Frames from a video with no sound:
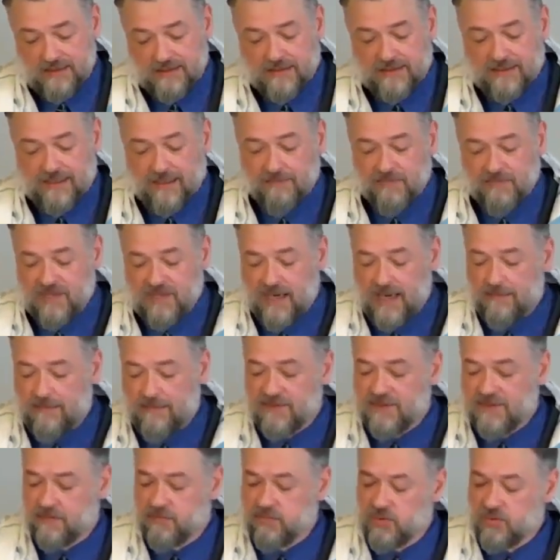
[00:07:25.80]
So
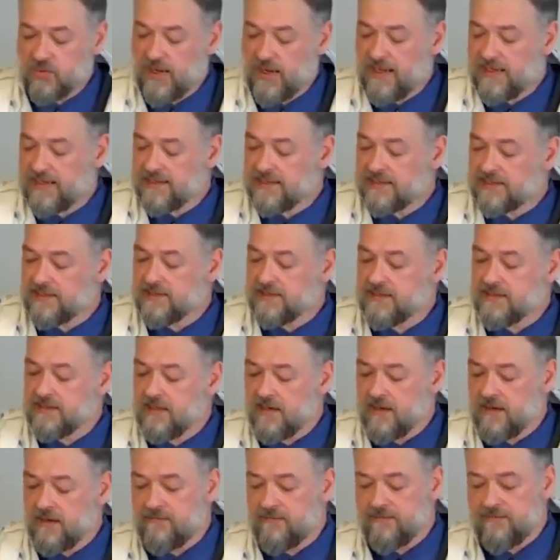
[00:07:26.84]
sometimes the price
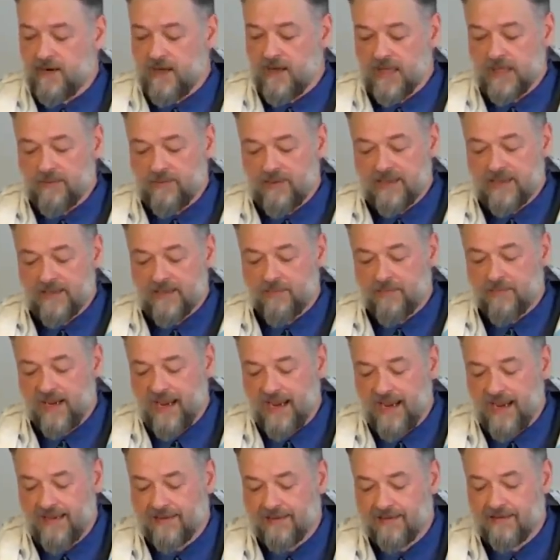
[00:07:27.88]
of following the
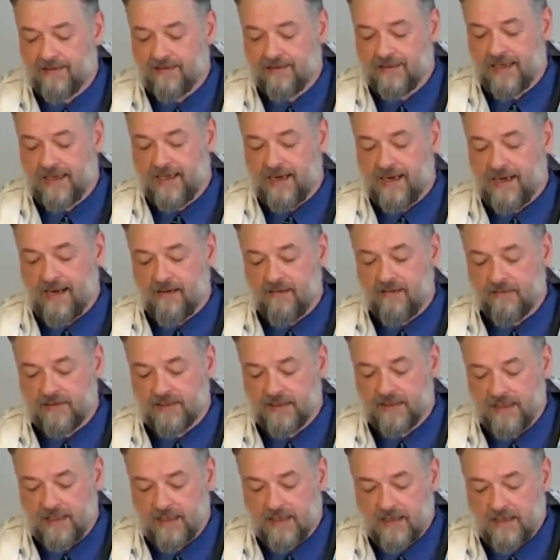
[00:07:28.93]
path laid
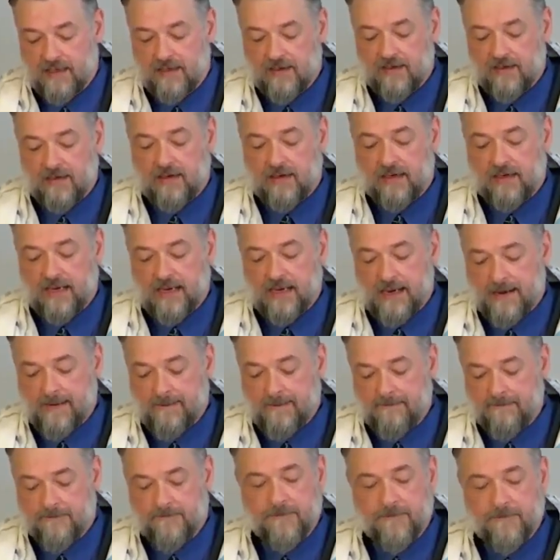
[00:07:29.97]
out
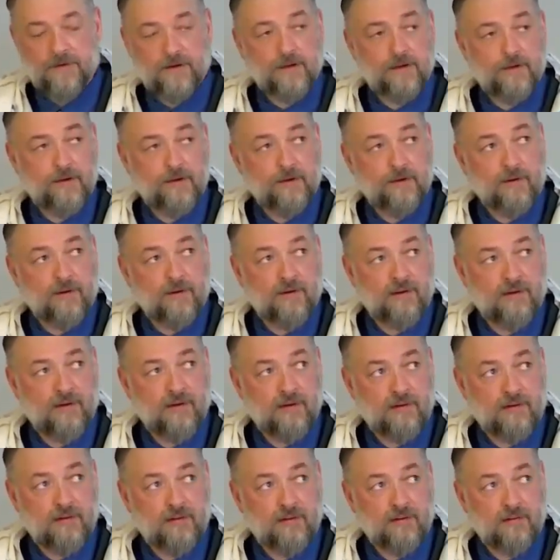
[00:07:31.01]
uh, for you
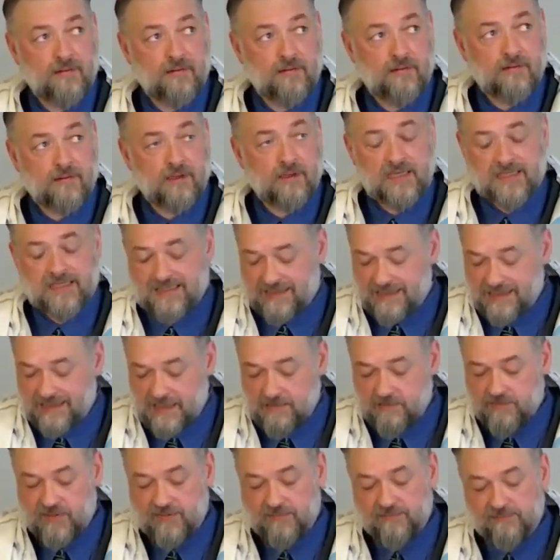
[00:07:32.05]
is
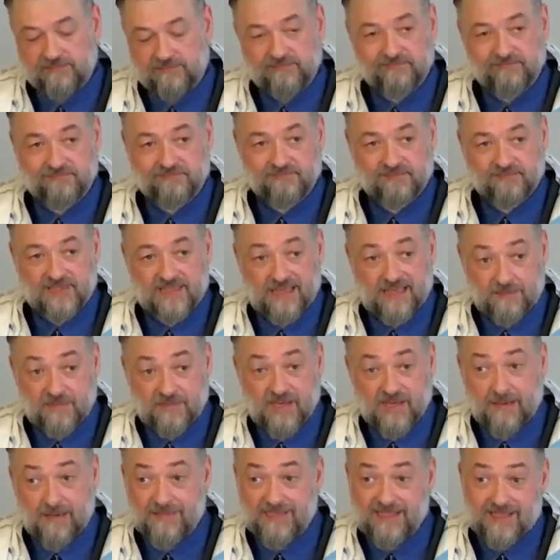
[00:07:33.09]
steep.
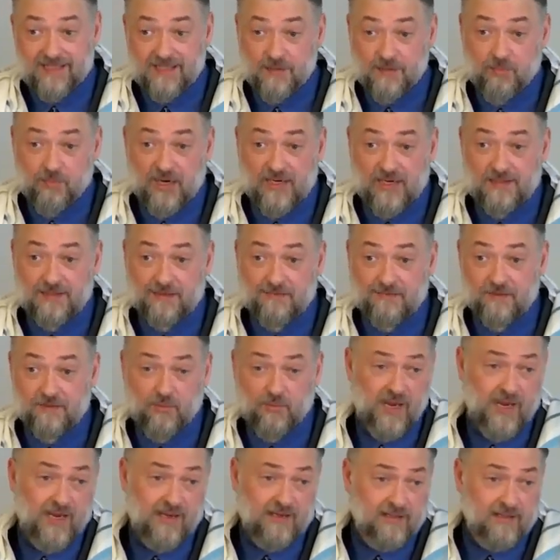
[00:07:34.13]
Sometimes that's the price you have to
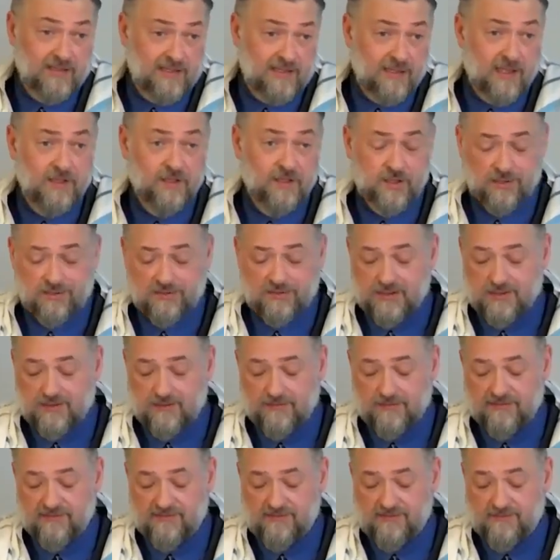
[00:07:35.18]
pay, just like
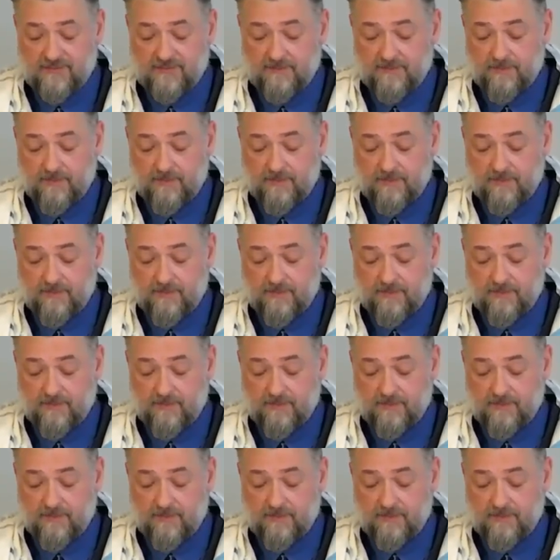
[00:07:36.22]
Joseph